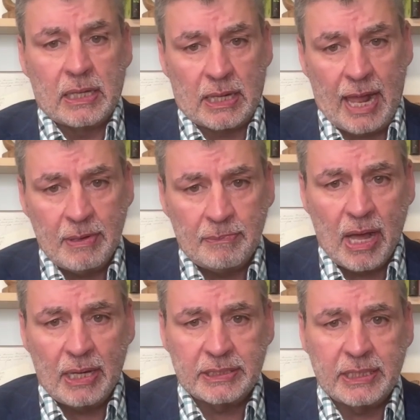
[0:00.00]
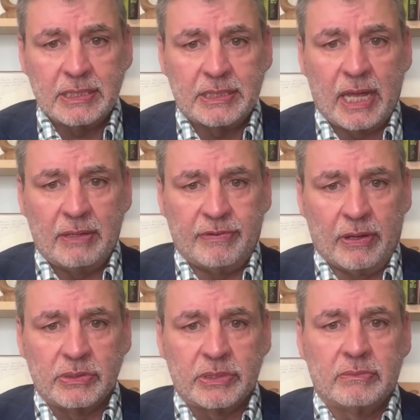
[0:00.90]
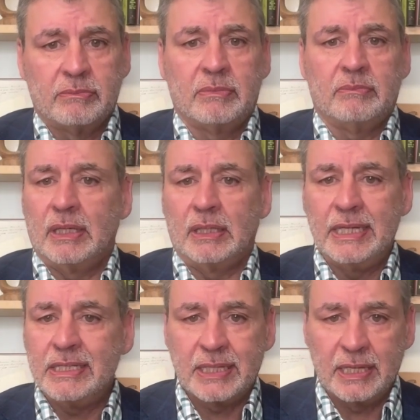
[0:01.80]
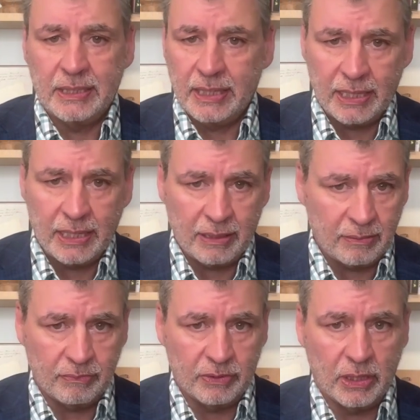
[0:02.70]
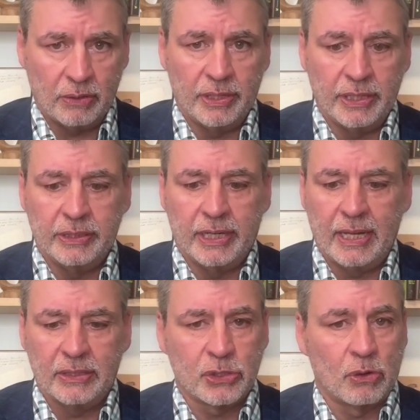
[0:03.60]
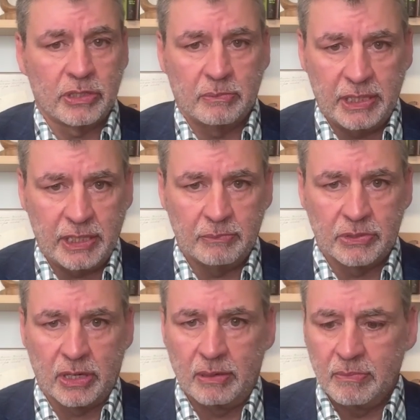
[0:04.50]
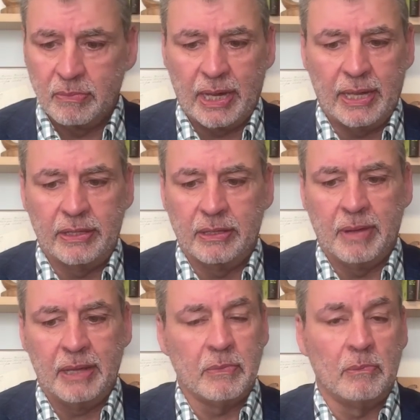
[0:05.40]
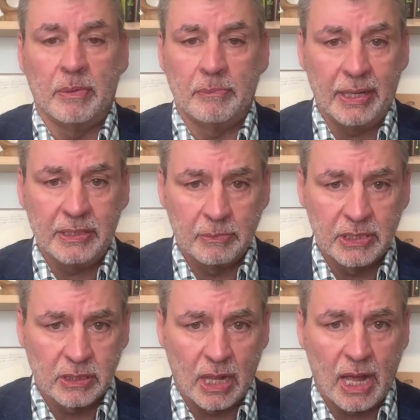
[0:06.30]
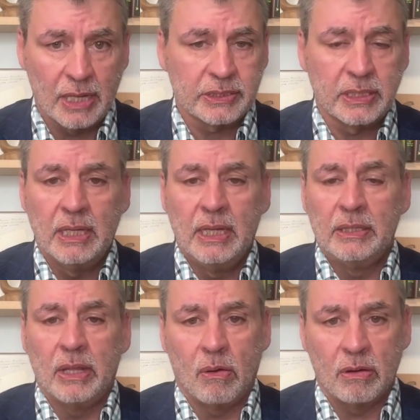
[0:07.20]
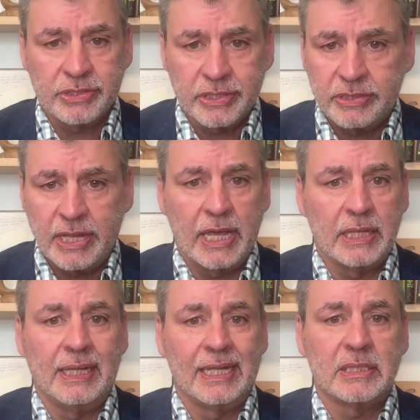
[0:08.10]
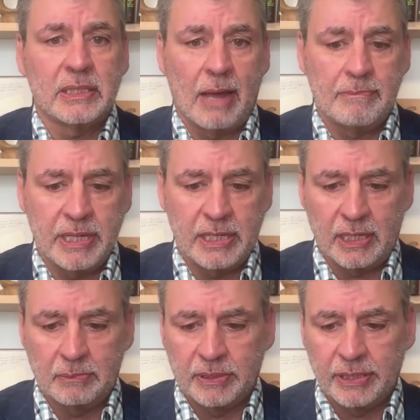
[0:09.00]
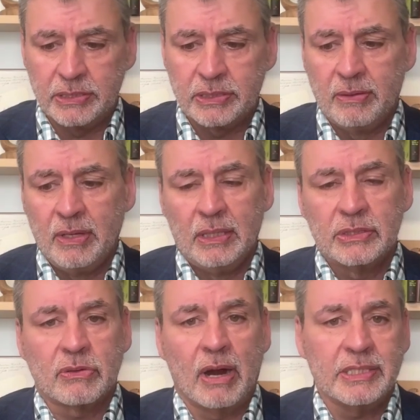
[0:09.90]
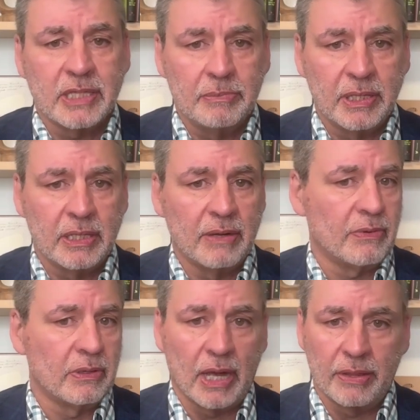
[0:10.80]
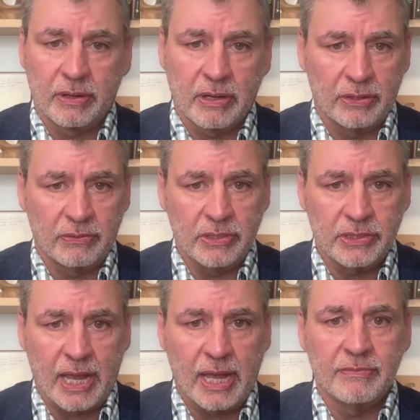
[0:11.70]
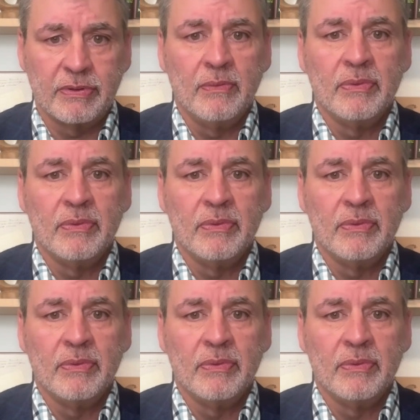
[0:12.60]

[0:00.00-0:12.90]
Climate policy is dead, folks, at least in the, you know, in the short to medium term. Uh, the momentum is lost. The horse is dead. Let's stop beating it, please. Let's try something different. Other countries have.